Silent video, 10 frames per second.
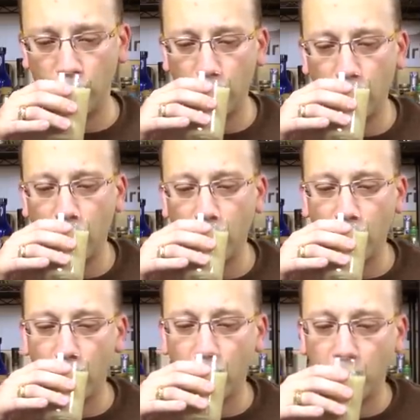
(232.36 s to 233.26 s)

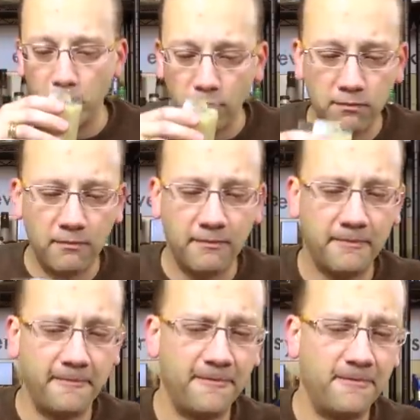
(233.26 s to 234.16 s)

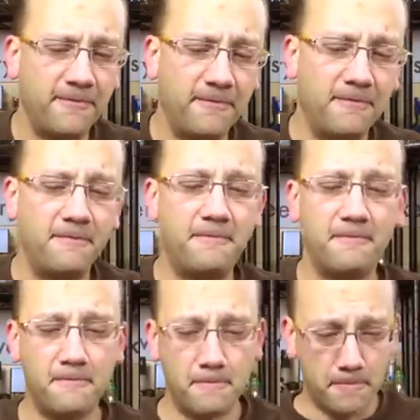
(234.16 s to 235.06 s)

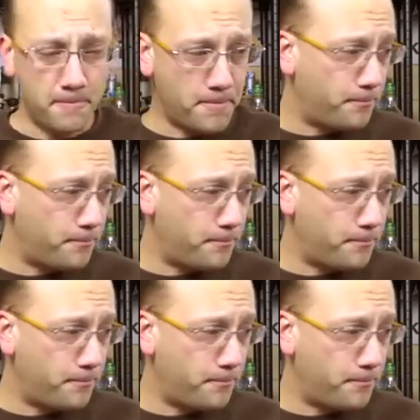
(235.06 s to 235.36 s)
Nobody speaks.